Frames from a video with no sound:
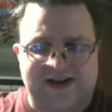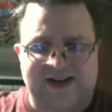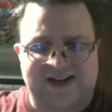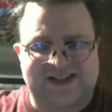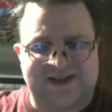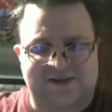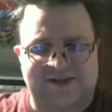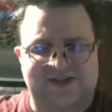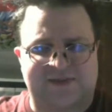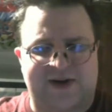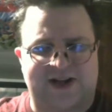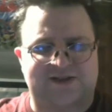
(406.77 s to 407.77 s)
and some of the
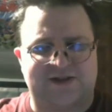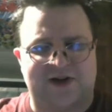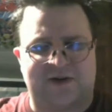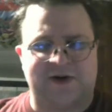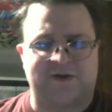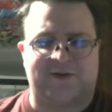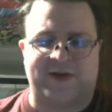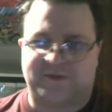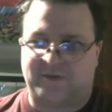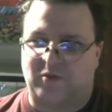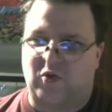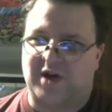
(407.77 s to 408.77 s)
spots, you know, where you like
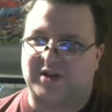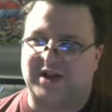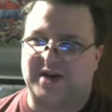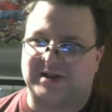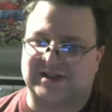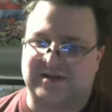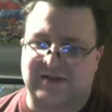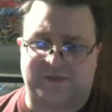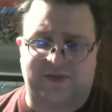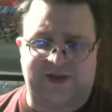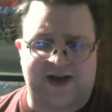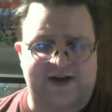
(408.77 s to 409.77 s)
want to think about some of the
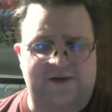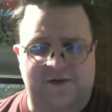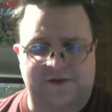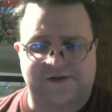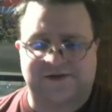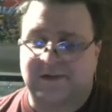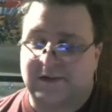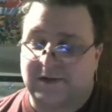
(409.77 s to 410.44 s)
plot holes.